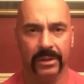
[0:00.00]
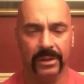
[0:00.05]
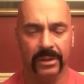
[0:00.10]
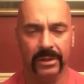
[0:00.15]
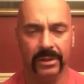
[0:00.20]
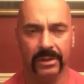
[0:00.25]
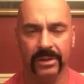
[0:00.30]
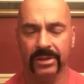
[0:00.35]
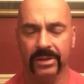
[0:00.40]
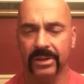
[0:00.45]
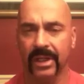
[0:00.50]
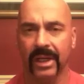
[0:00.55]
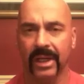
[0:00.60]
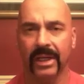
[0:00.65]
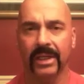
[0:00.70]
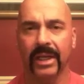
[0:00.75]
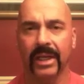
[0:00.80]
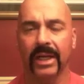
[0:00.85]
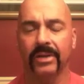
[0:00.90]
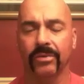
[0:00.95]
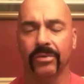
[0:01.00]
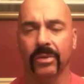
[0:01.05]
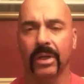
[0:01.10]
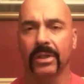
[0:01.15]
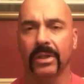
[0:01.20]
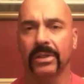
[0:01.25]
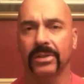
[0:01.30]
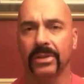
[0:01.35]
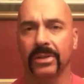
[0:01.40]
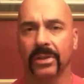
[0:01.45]
Sustained that
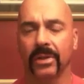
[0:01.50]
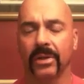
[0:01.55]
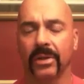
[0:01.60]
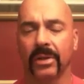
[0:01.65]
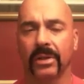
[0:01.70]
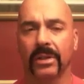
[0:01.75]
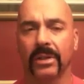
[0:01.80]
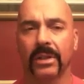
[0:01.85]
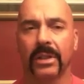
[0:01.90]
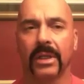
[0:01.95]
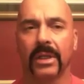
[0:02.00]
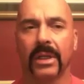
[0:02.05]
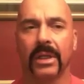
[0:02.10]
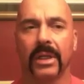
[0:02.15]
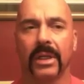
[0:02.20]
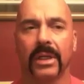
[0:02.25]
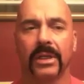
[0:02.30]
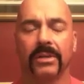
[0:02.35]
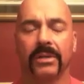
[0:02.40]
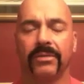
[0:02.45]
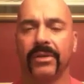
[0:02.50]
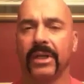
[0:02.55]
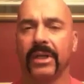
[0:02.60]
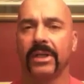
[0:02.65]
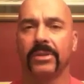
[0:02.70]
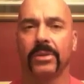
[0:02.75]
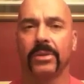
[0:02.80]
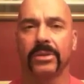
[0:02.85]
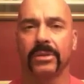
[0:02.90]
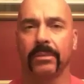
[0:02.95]
throughout the cigar. The
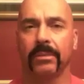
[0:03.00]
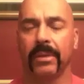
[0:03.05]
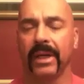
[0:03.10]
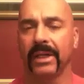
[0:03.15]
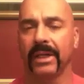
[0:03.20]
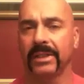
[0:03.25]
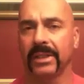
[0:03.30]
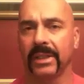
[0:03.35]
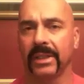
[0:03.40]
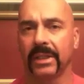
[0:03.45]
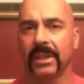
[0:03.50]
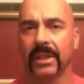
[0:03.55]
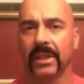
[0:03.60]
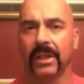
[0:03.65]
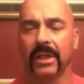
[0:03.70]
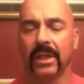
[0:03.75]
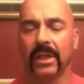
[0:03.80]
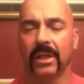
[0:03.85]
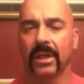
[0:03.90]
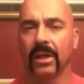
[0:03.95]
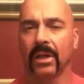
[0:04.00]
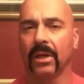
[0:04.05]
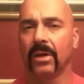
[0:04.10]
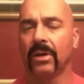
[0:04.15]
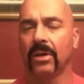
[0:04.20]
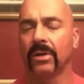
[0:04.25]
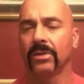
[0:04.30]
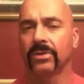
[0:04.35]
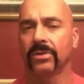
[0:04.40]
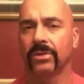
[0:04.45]
finish was amazing.
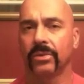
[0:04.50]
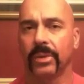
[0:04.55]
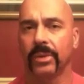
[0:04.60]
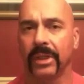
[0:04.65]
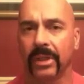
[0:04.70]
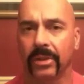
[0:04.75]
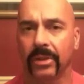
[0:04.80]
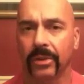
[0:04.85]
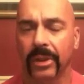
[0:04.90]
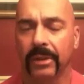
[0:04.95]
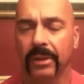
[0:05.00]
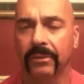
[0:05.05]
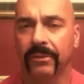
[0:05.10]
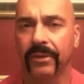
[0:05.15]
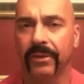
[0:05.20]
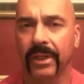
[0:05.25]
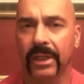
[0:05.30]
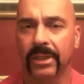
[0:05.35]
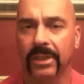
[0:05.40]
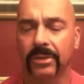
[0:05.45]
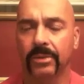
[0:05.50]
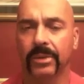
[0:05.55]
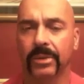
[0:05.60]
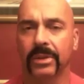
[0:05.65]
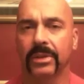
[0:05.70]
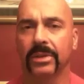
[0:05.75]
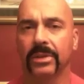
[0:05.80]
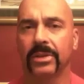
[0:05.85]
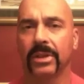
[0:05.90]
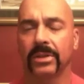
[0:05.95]
Long sweet cream finish
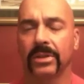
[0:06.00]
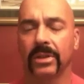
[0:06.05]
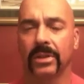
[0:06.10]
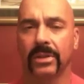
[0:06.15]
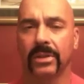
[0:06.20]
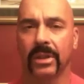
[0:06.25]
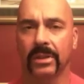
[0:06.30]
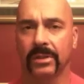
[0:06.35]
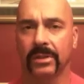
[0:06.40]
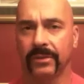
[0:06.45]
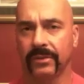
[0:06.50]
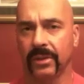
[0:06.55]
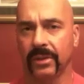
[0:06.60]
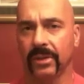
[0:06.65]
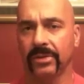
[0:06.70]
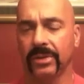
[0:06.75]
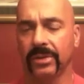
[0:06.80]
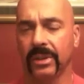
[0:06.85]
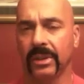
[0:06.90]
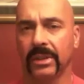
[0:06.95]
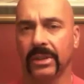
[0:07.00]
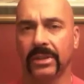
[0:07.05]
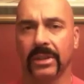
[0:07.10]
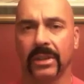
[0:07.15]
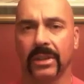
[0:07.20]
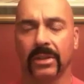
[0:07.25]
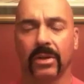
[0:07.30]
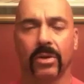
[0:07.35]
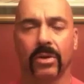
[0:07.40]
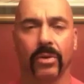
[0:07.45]
with just a touch of toastiness
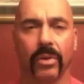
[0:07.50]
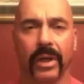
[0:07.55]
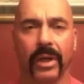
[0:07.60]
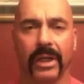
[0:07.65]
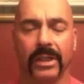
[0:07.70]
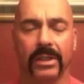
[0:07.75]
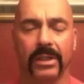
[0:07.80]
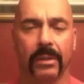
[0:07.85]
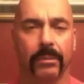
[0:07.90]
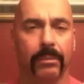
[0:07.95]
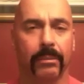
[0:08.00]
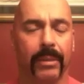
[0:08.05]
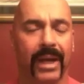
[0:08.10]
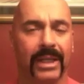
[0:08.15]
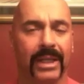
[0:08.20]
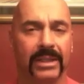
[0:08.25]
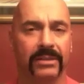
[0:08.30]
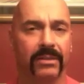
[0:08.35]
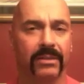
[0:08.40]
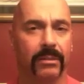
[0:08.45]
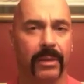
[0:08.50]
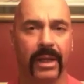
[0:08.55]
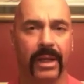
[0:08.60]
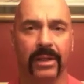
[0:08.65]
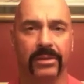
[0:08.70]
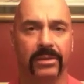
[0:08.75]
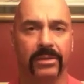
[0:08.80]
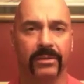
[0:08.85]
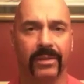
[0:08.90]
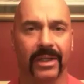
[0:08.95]
and massive
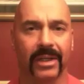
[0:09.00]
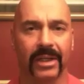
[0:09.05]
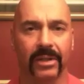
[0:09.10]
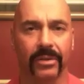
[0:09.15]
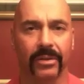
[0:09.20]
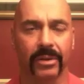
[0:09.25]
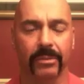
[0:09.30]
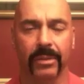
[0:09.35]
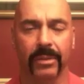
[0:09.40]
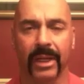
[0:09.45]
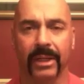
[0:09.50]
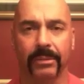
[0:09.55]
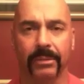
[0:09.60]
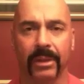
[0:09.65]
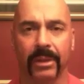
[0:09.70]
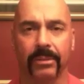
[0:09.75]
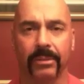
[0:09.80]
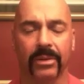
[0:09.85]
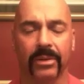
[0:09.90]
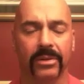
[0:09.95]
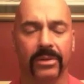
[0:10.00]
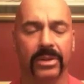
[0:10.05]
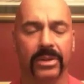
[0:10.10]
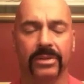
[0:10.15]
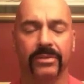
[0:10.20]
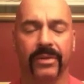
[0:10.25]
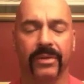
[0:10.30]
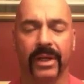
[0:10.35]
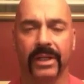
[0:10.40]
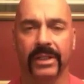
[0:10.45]
amounts of lingering black pepper.
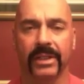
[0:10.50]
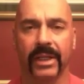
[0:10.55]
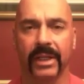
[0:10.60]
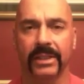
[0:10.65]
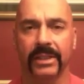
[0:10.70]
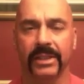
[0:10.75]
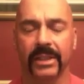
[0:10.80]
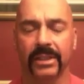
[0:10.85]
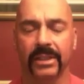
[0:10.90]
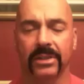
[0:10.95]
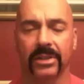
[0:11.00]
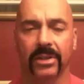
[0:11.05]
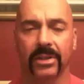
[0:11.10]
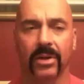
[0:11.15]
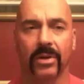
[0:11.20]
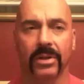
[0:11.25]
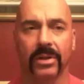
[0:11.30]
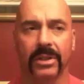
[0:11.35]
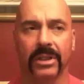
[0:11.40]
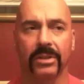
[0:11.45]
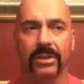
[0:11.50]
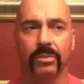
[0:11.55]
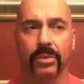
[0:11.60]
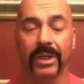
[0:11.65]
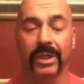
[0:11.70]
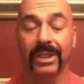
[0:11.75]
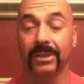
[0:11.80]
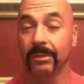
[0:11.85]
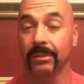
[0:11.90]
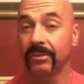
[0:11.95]
Just fantastic. Cigar did
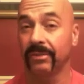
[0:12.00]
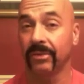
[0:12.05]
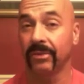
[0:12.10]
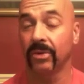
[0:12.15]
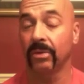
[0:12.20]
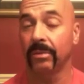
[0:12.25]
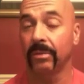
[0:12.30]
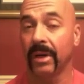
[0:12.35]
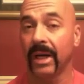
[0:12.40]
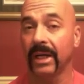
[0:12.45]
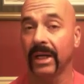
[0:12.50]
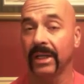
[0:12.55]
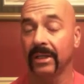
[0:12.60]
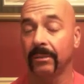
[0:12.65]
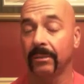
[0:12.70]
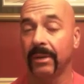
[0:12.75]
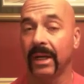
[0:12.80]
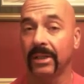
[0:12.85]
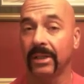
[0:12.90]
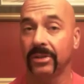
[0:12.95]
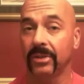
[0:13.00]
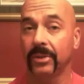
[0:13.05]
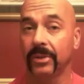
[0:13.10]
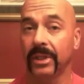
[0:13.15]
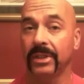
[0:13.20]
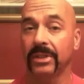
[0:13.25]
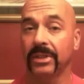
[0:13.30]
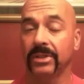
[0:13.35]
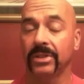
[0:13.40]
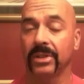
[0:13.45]
reach full bodied about 2
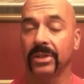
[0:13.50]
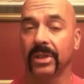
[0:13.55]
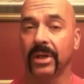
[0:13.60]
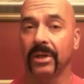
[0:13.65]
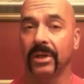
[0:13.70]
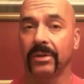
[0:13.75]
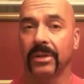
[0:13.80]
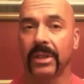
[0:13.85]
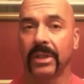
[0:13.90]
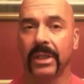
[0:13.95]
inches ago.